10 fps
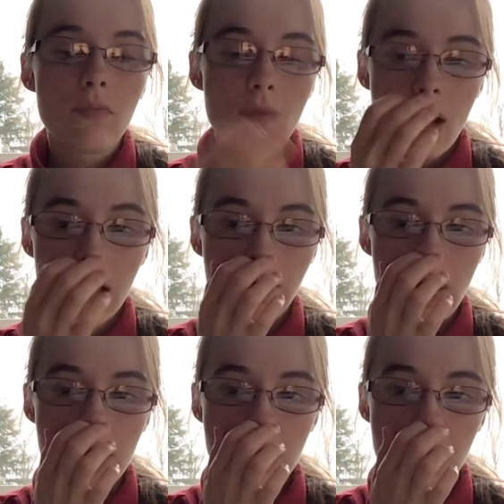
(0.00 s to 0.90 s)
As far
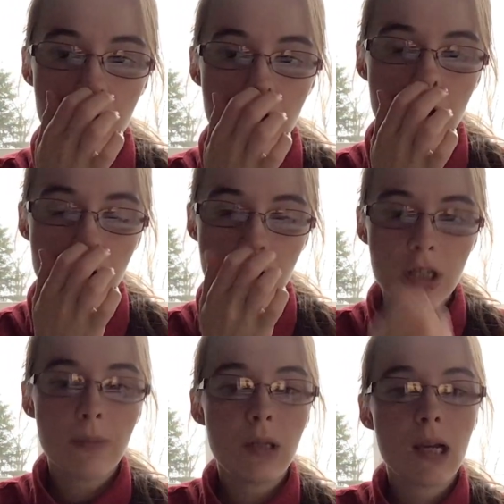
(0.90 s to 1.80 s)
as at church,
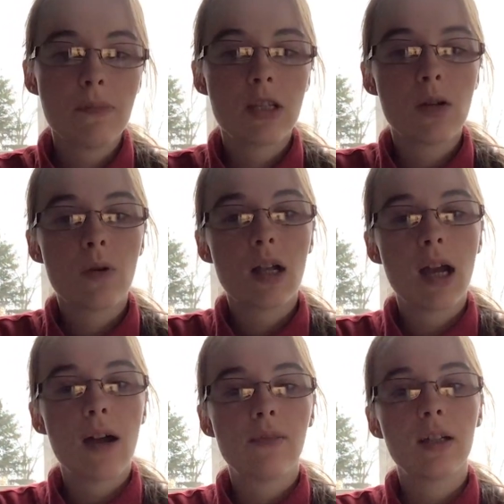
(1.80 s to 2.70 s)
sometimes they will
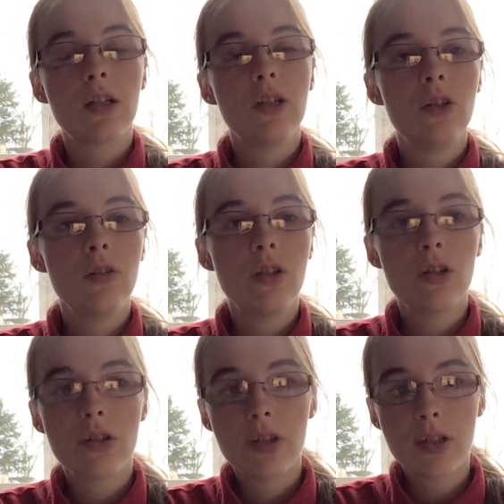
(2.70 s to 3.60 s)
have like a New
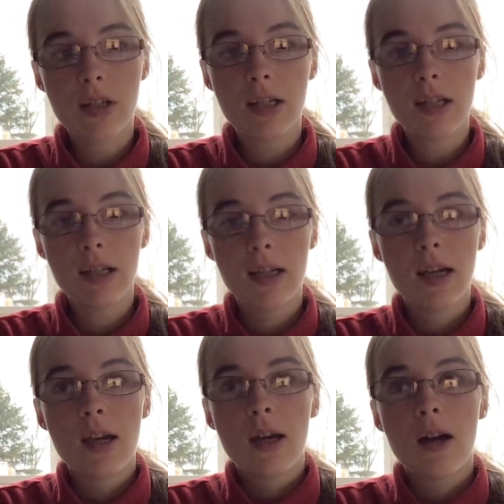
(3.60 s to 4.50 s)
Year's singing.
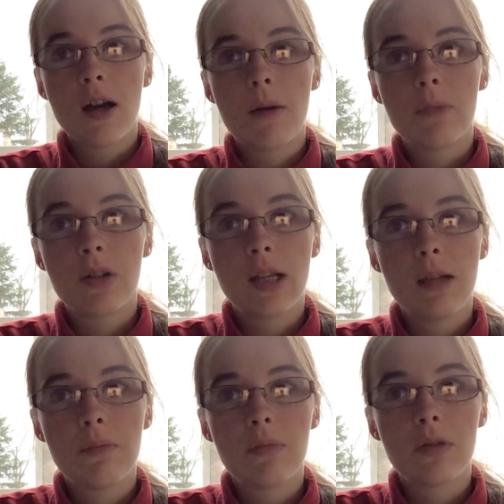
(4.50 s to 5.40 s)
The
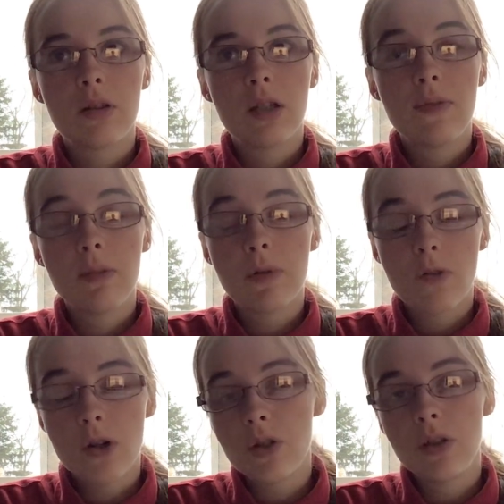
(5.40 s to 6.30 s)
evening before
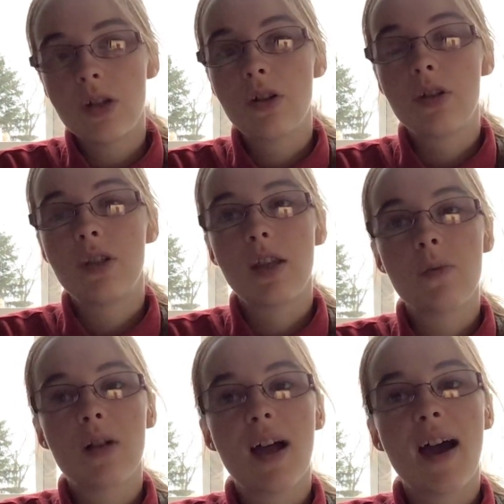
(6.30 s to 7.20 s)
New Year's, they
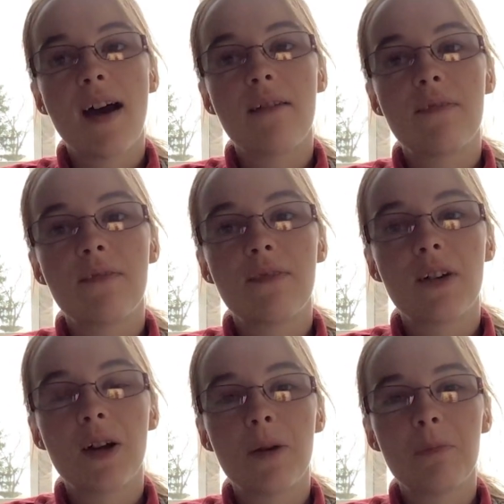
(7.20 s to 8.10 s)
will have
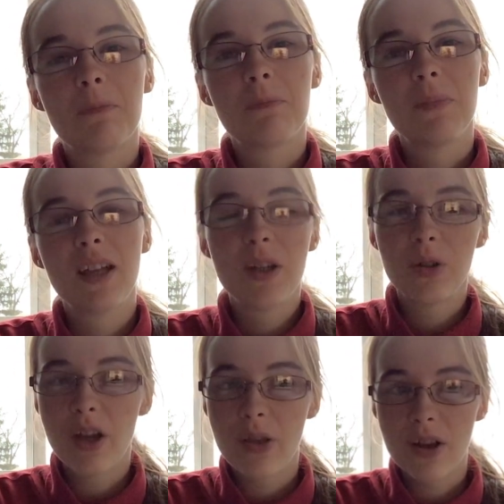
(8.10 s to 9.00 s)
get
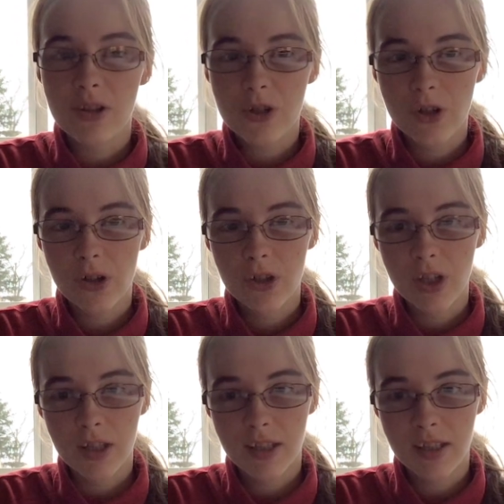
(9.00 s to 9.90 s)
together as a church
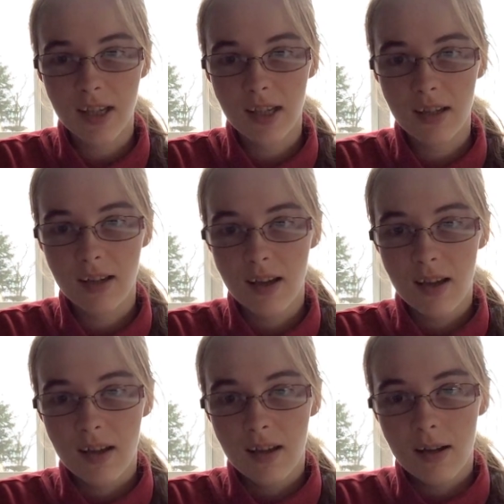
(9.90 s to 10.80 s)
and sing
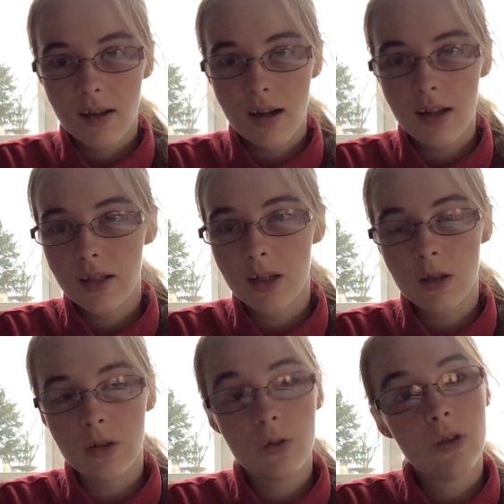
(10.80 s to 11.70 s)
until
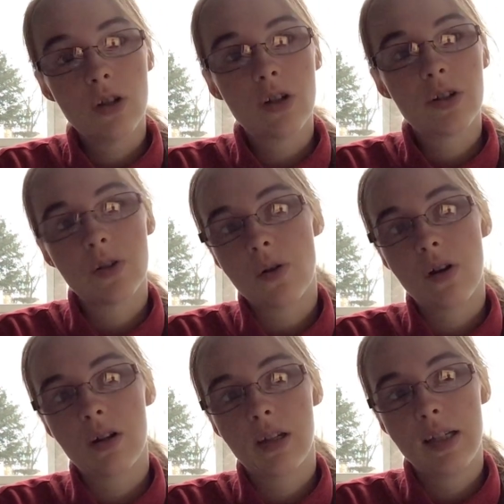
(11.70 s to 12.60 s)
New Year's or
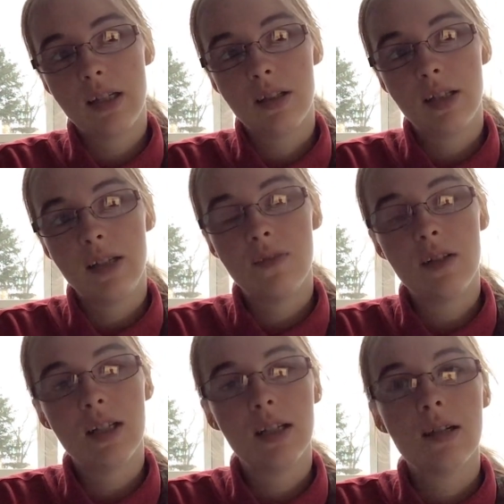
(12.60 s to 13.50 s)
late in the
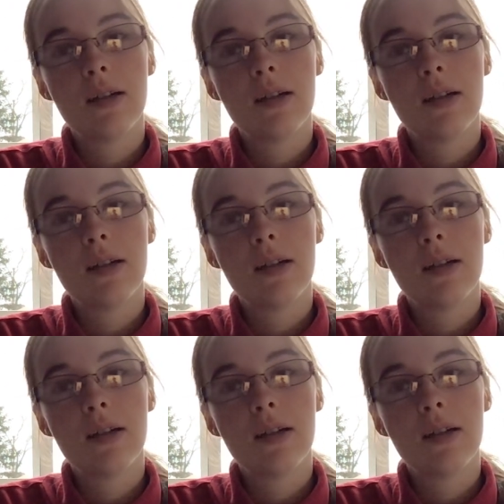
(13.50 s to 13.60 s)
evening.